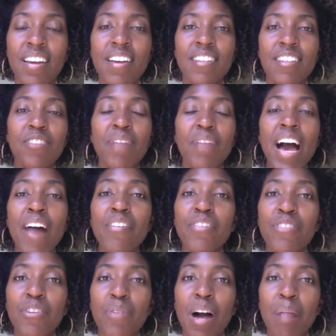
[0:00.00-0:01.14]
So you have a
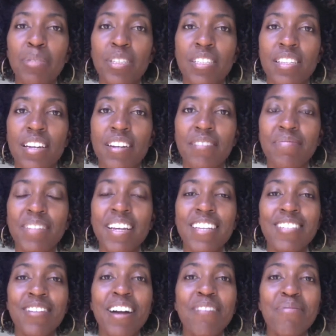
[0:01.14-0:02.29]
few options there.
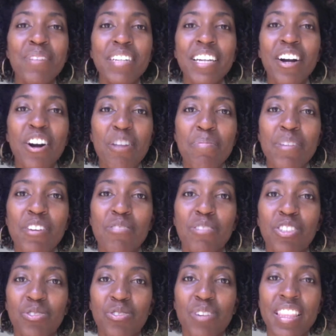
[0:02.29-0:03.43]
So I really hope that you
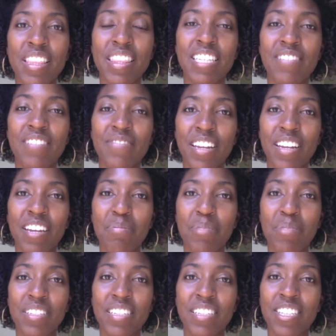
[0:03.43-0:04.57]
enjoyed this video
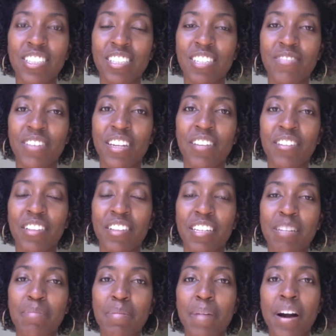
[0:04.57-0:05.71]
presentation, this video
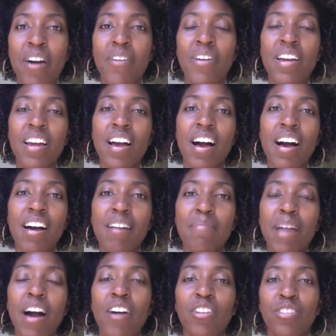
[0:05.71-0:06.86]
clip about Um,
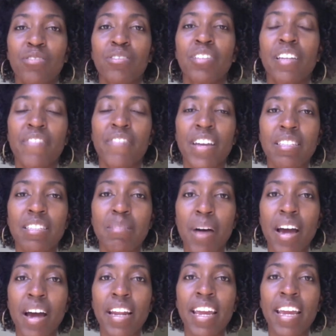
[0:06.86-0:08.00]
how gluten affects the
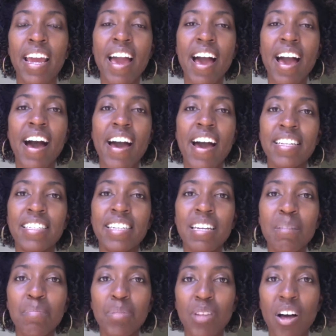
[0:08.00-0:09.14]
body. I did
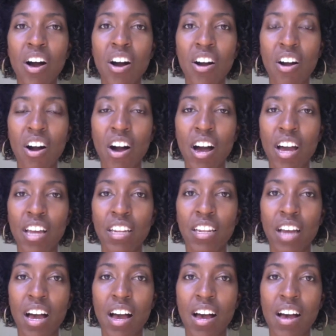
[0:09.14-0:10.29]
a blog on
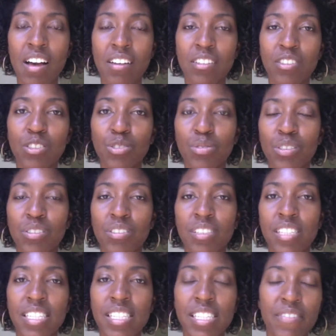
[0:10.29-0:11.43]
uh, gluten
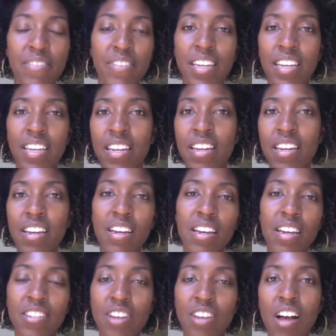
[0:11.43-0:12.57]
sensitivity
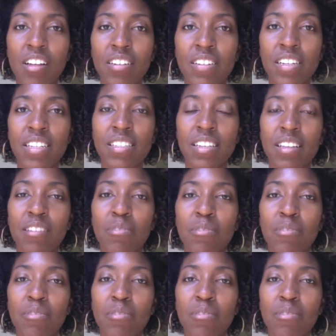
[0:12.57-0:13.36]
intolerance a little